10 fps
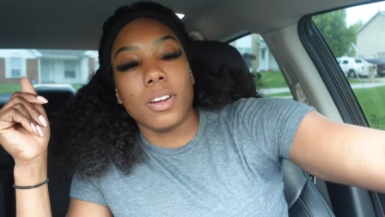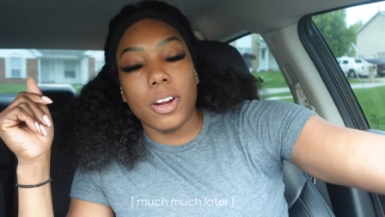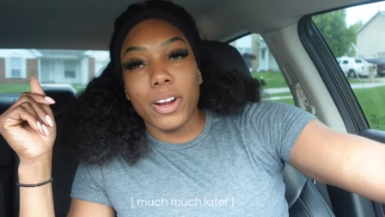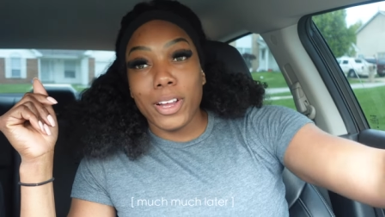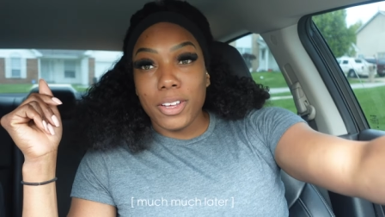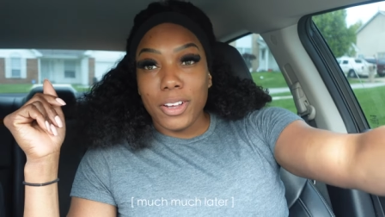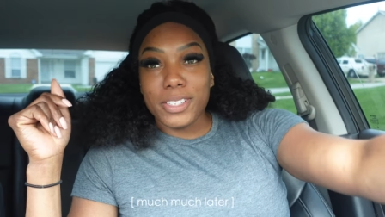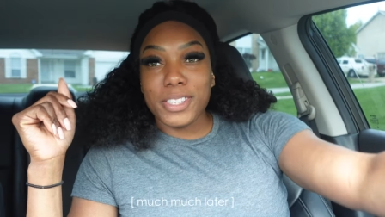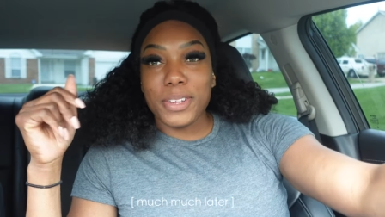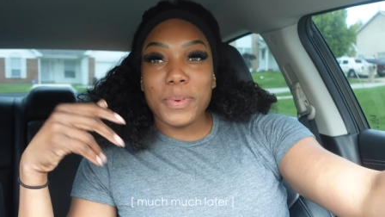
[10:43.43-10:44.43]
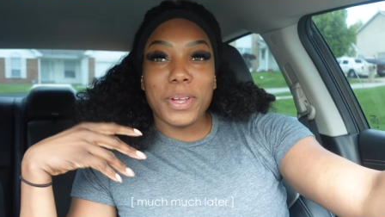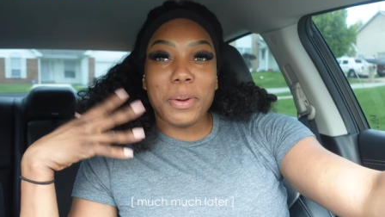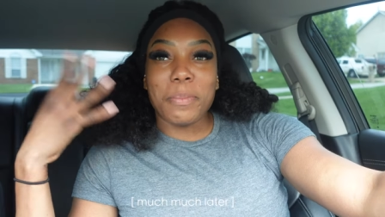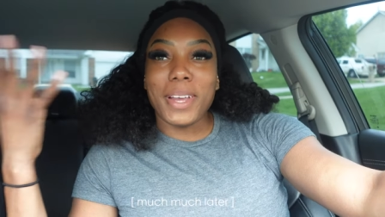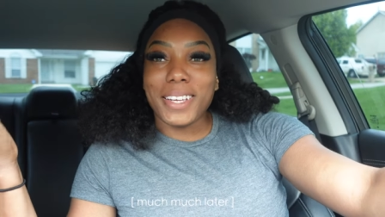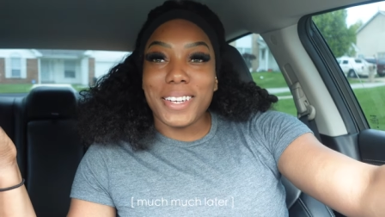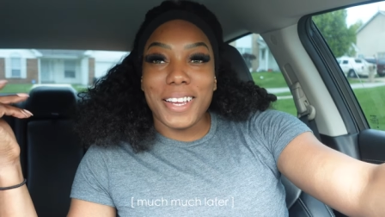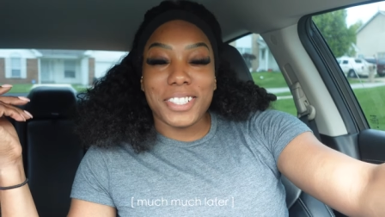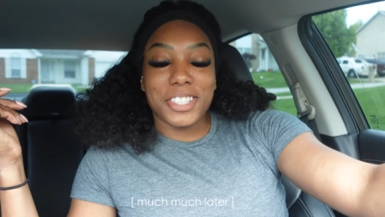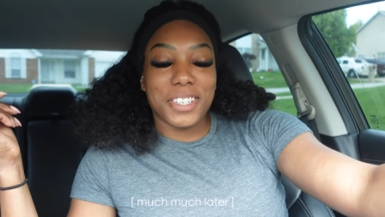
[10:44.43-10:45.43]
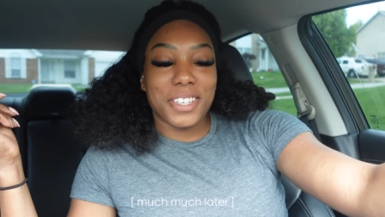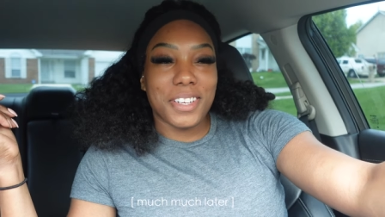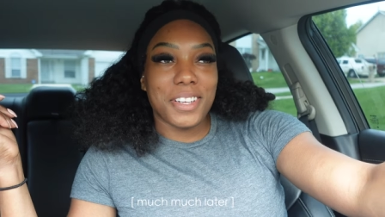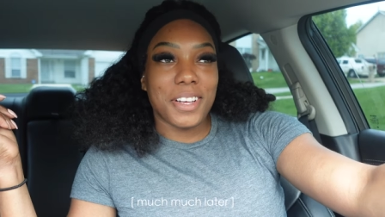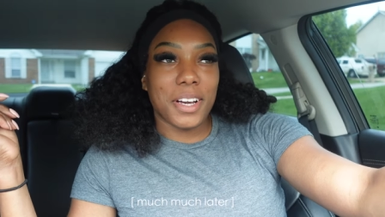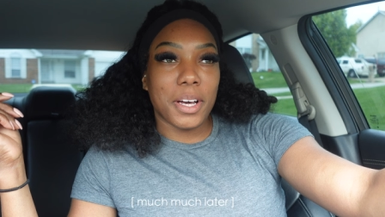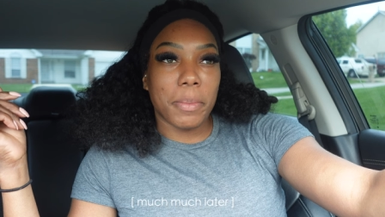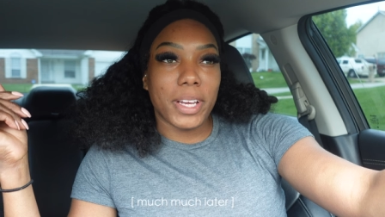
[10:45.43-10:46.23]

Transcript: all right y'all so we are back in action um,